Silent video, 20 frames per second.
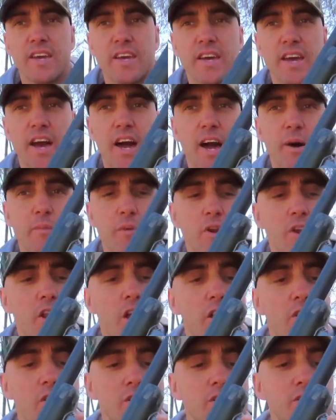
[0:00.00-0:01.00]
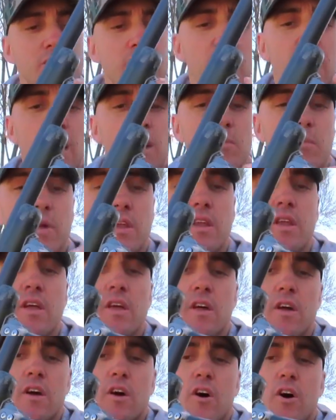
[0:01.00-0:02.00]
I don't like to say it, but
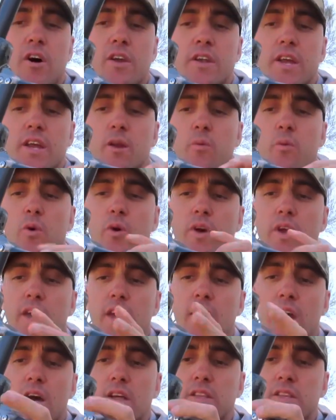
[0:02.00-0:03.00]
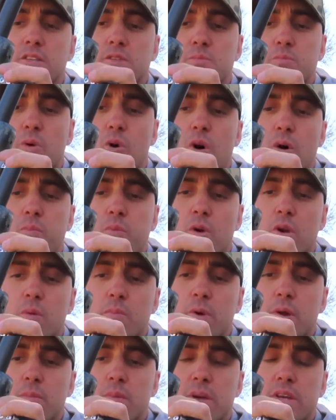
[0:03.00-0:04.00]
I need to work out this bipod a
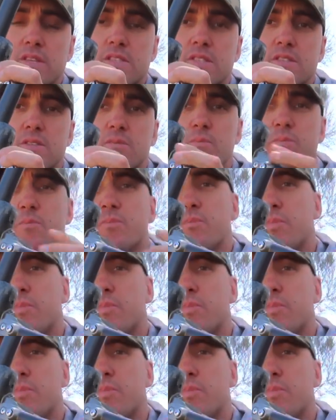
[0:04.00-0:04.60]
bit because there's a